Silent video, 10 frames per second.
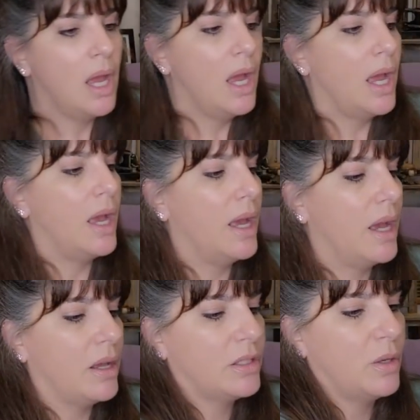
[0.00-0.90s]
I
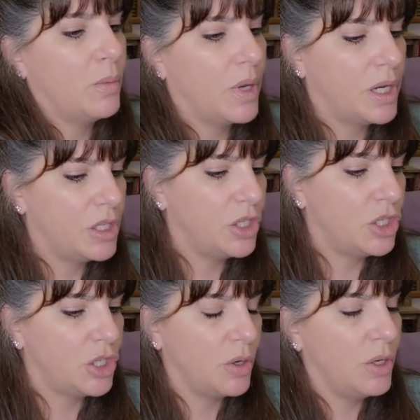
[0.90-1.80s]
also wanted to
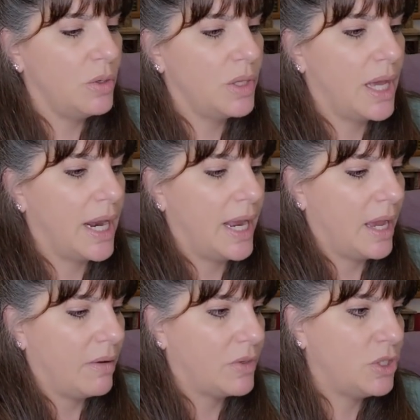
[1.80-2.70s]
show you that I
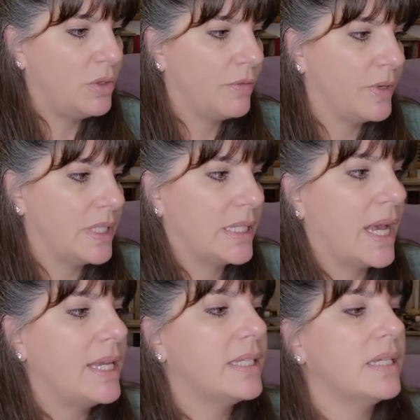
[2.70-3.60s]
have two different
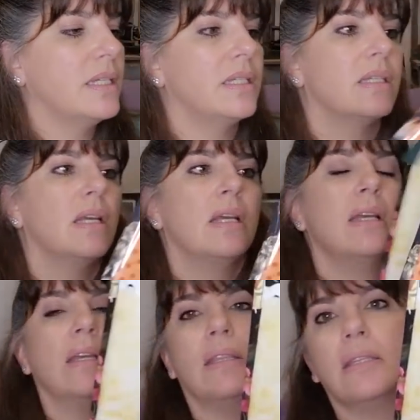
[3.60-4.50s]
sizes.
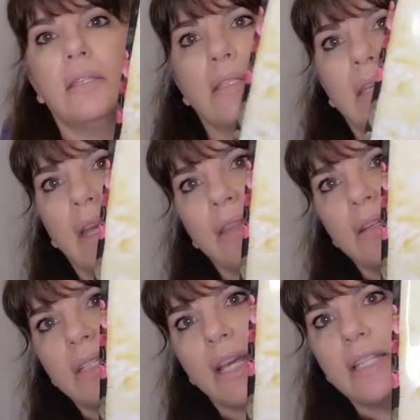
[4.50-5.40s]
This is the
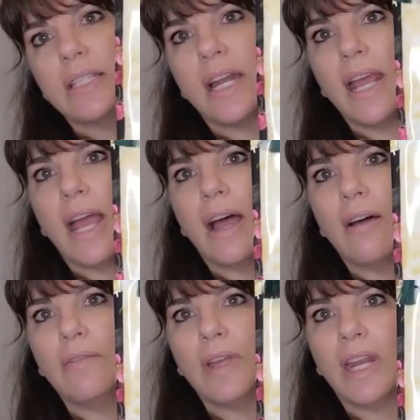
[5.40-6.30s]
other size that I
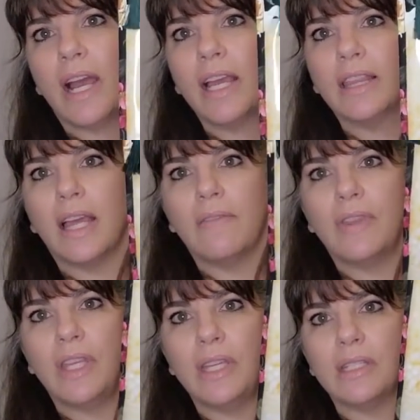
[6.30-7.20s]
have, and I love
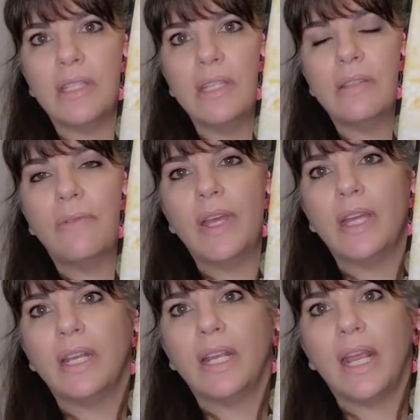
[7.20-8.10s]
these. These
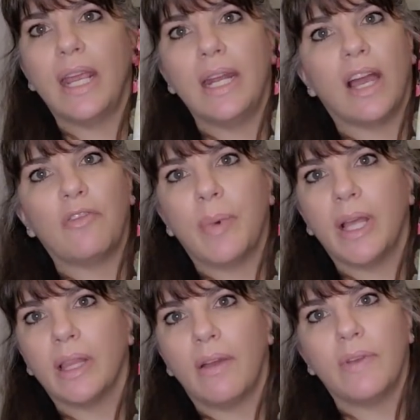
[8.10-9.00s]
fit an 8.5 by
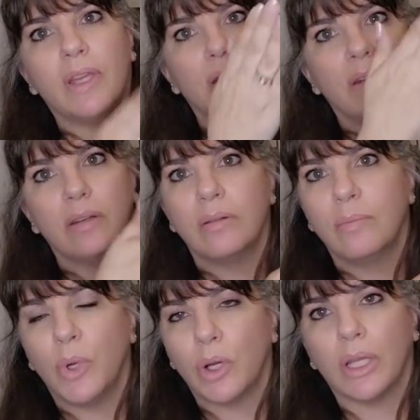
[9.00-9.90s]
11
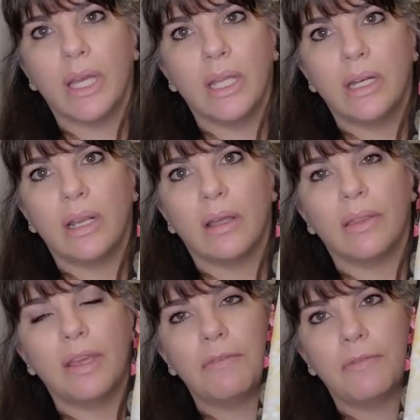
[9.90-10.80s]
booklet.
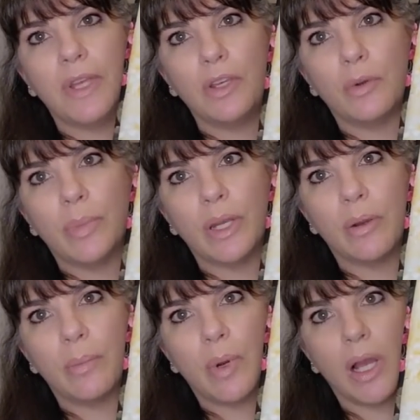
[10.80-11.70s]
They fit your
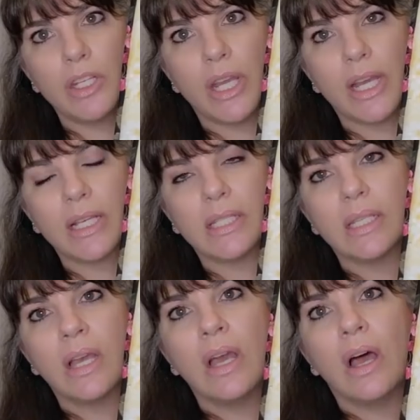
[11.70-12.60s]
bigger projects,
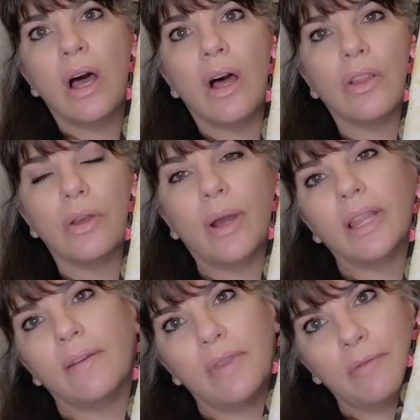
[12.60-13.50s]
although I
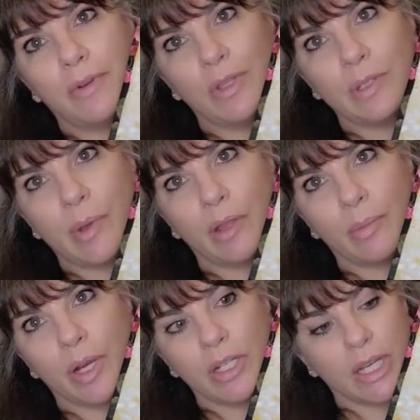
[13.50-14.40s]
love them for the smaller
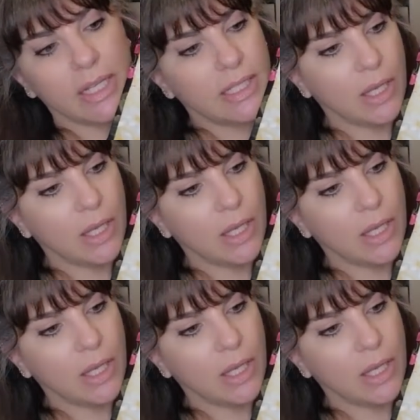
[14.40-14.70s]
projects.